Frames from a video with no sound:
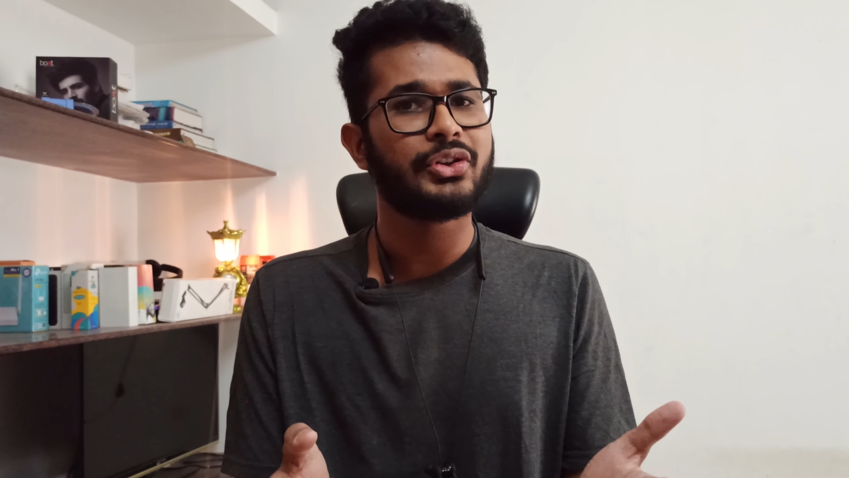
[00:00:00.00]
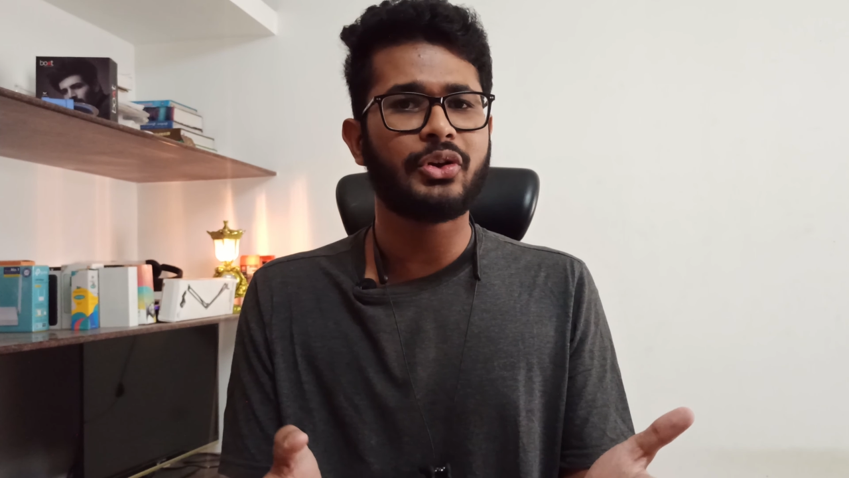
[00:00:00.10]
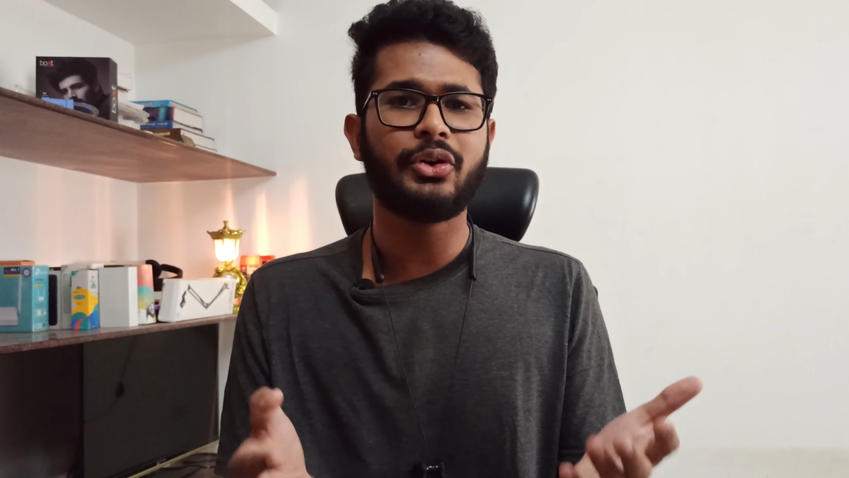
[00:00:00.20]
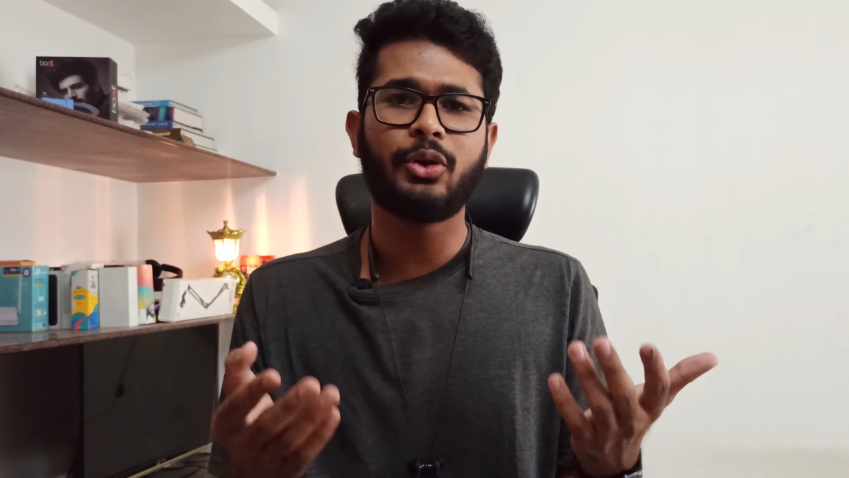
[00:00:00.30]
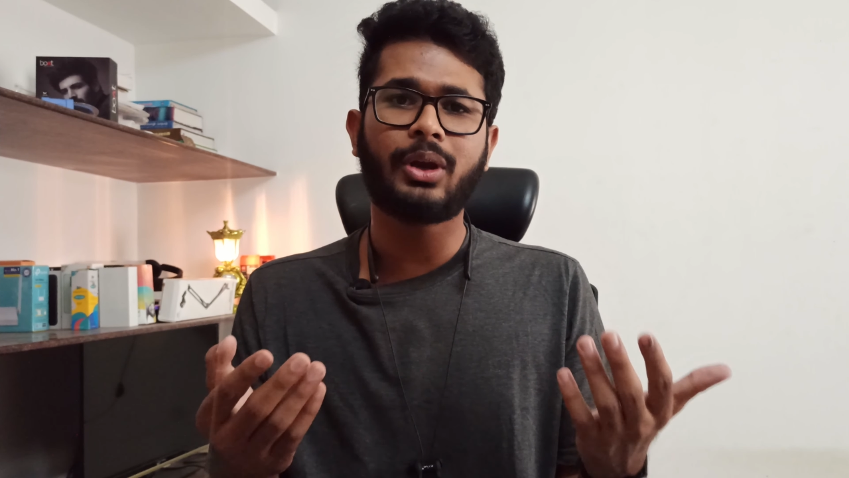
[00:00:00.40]

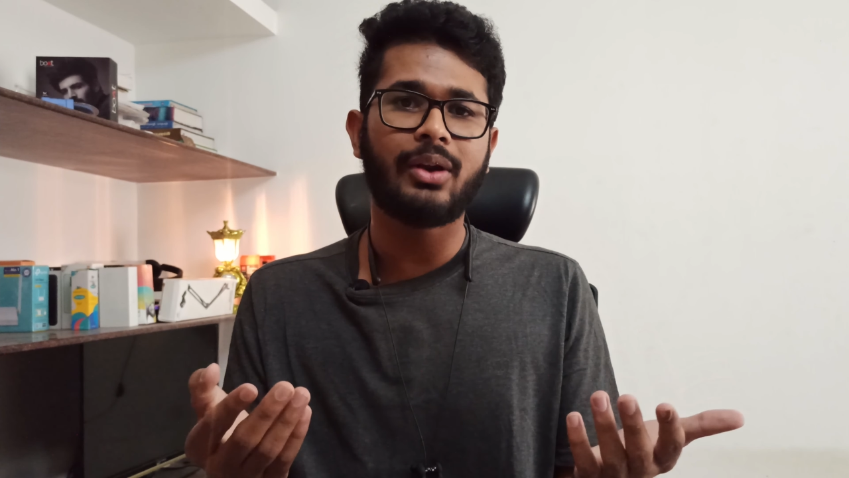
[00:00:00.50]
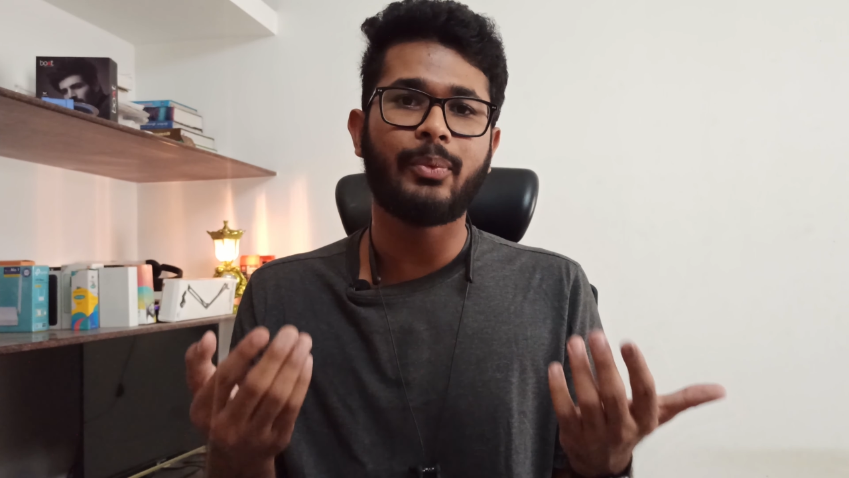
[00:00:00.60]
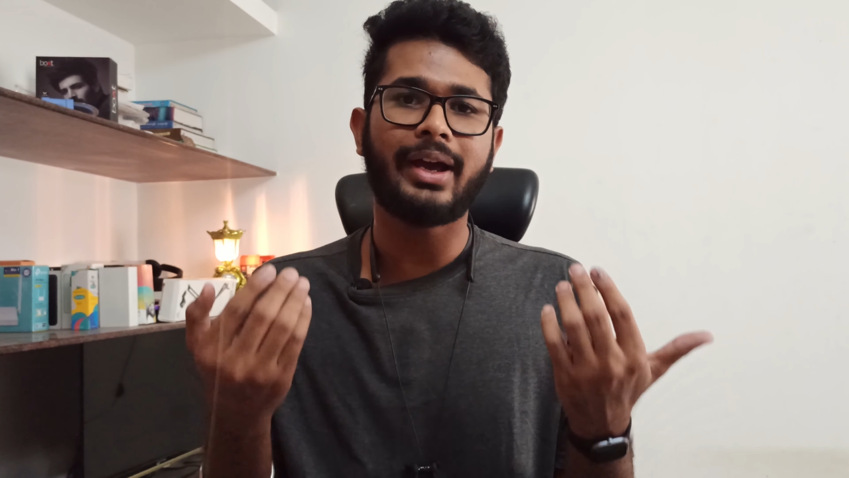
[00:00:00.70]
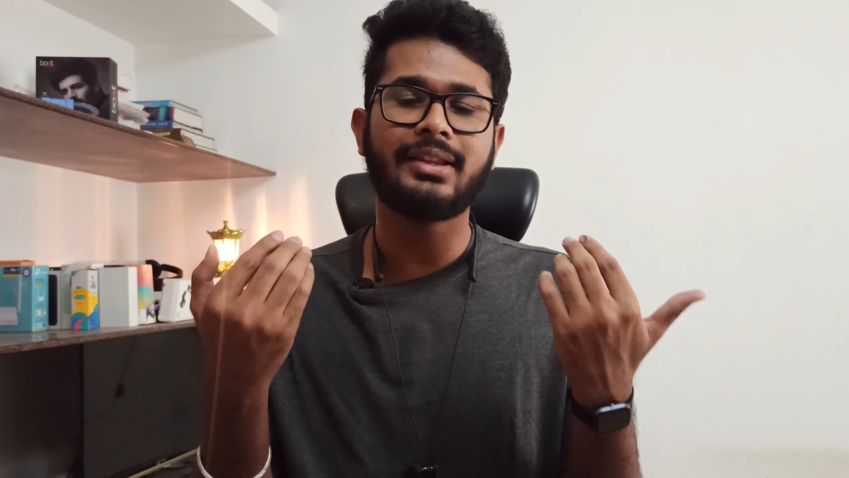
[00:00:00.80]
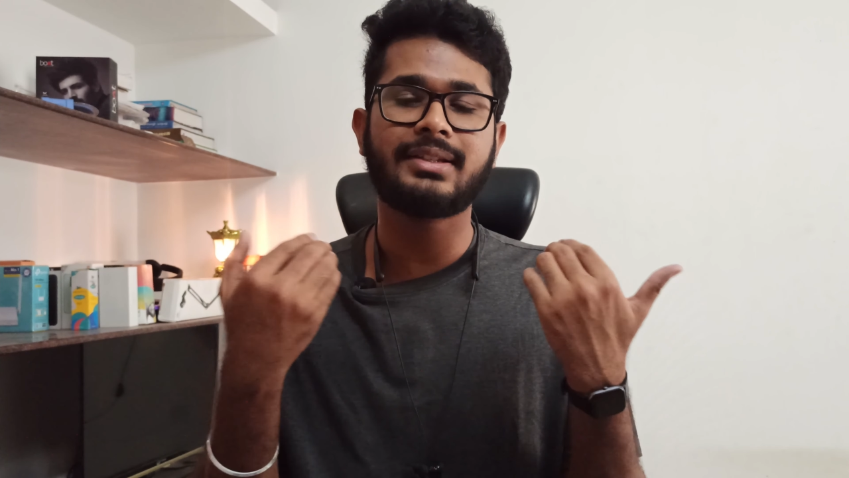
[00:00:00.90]
so you can
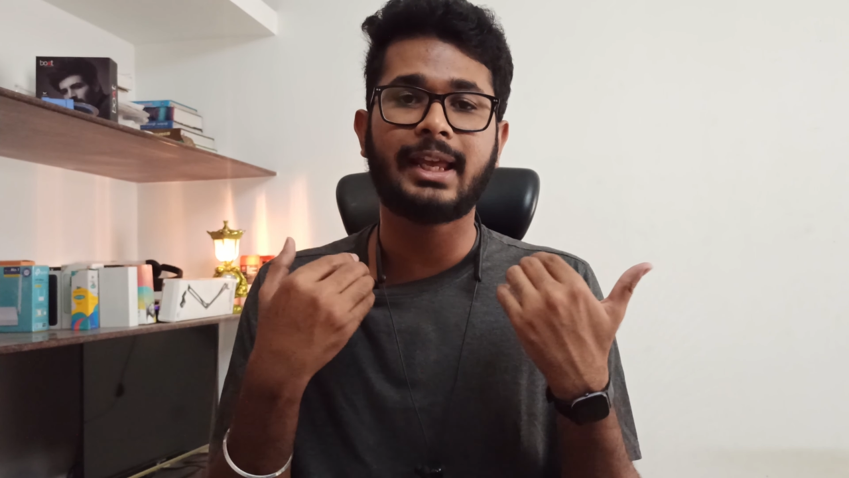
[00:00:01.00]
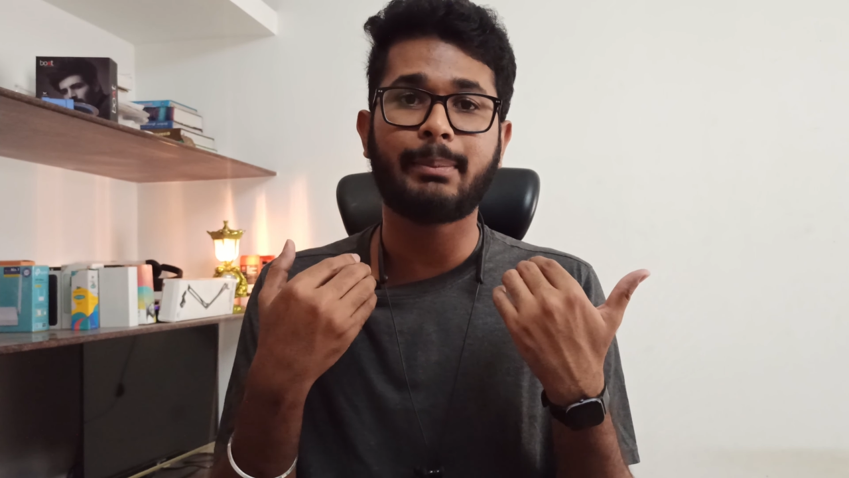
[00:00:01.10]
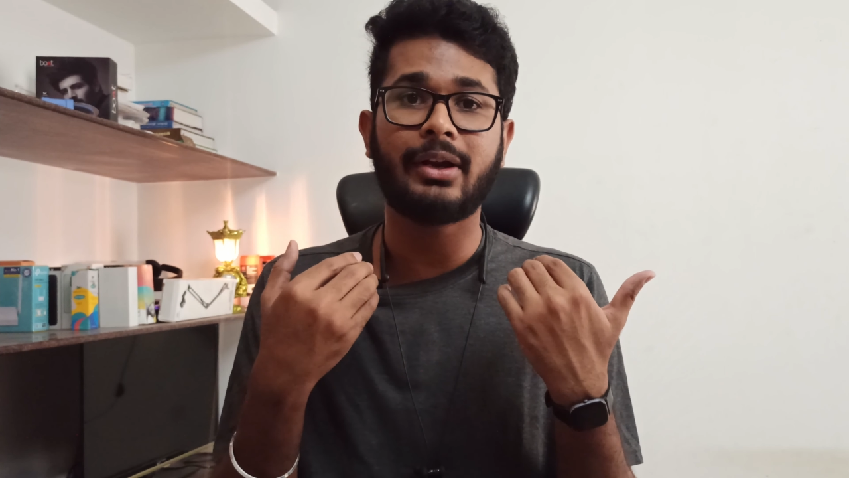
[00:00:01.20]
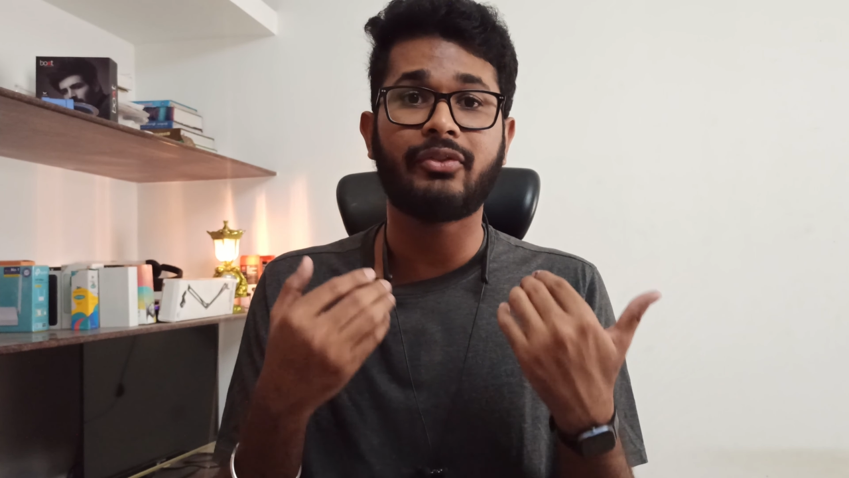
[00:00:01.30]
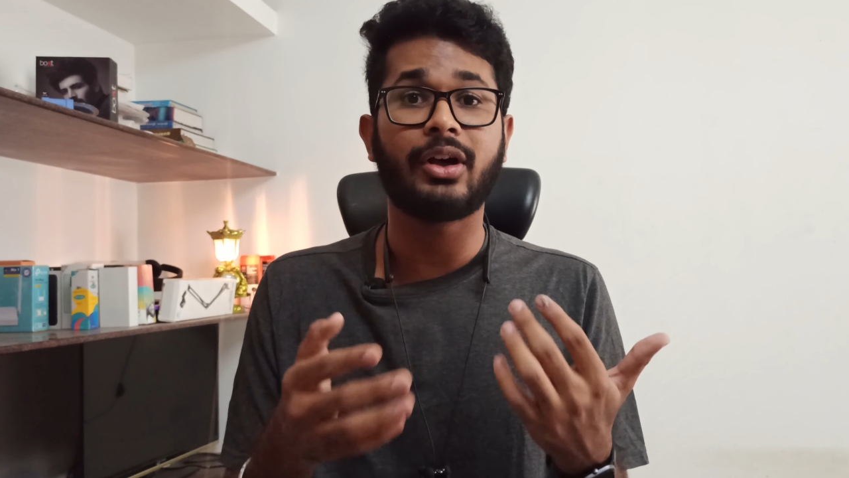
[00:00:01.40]
wear this
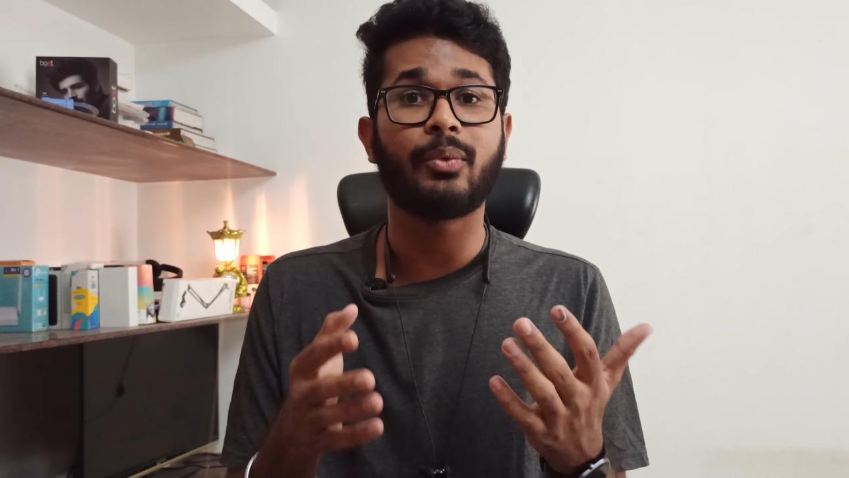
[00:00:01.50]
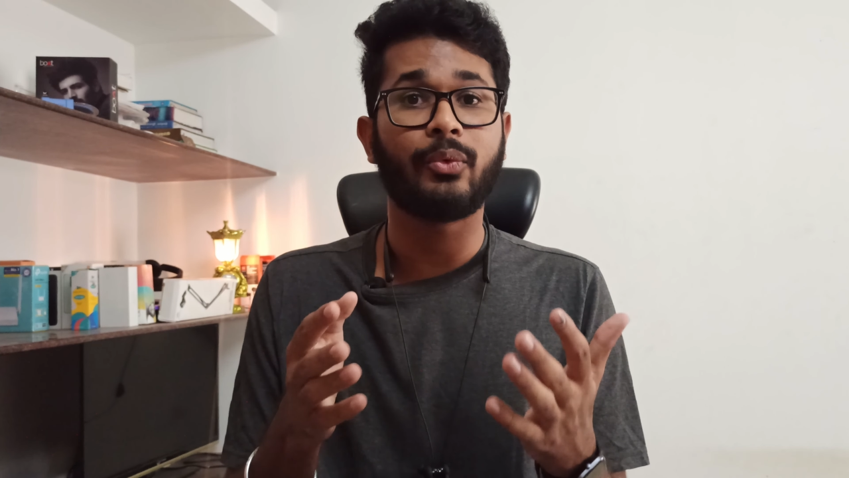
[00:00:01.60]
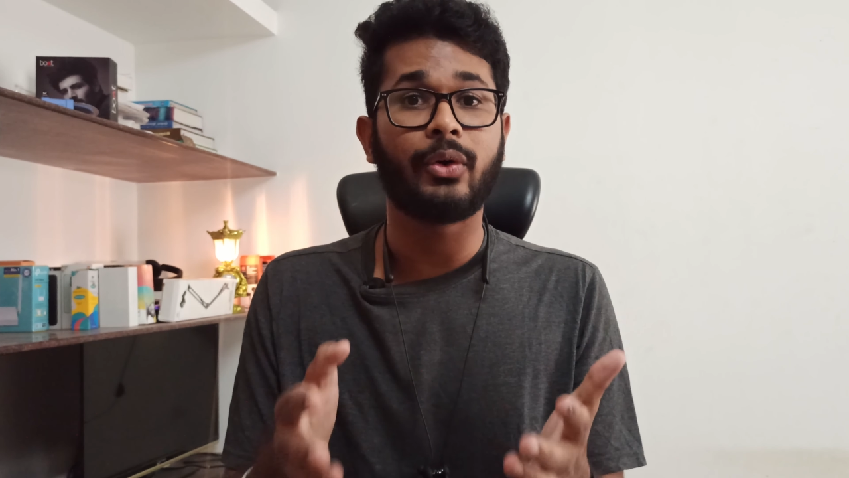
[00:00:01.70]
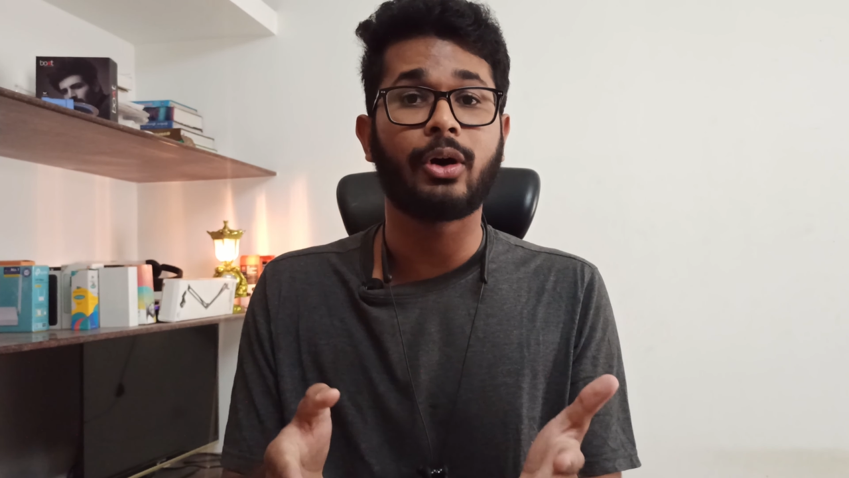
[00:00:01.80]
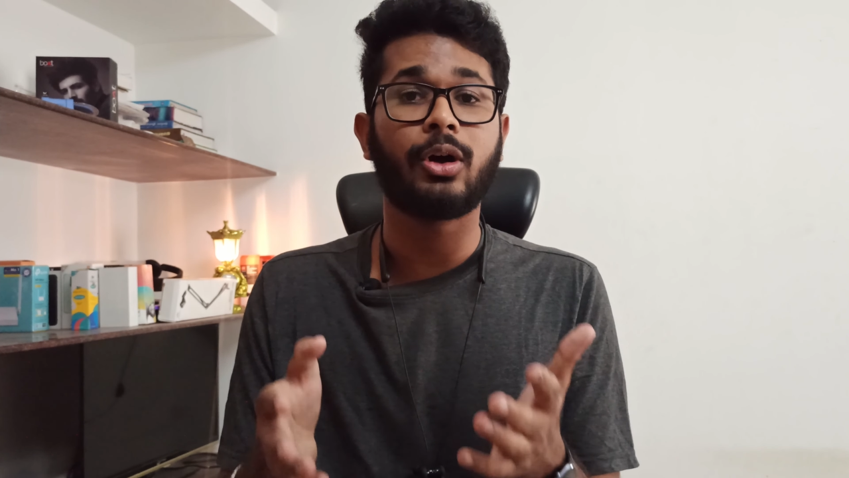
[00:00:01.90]
neckband
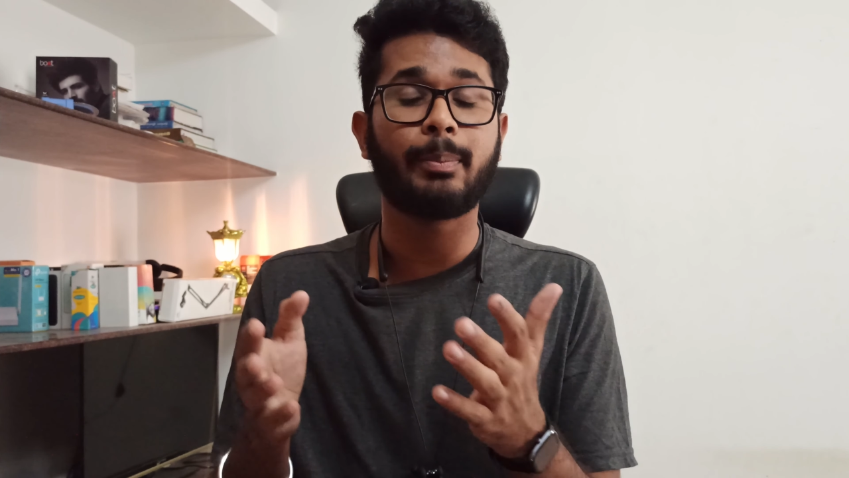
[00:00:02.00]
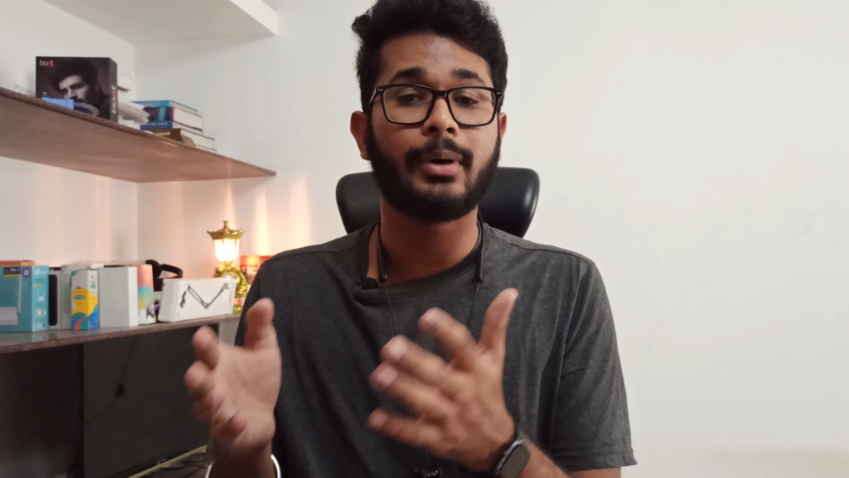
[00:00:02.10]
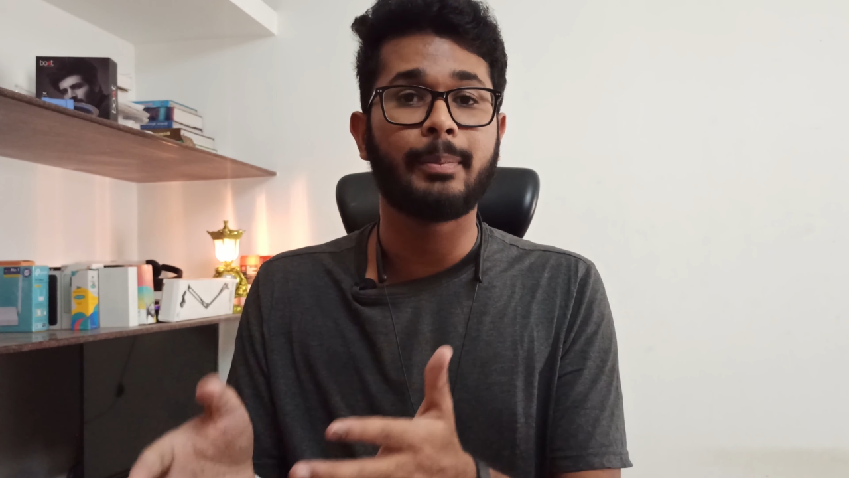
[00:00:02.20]
for workout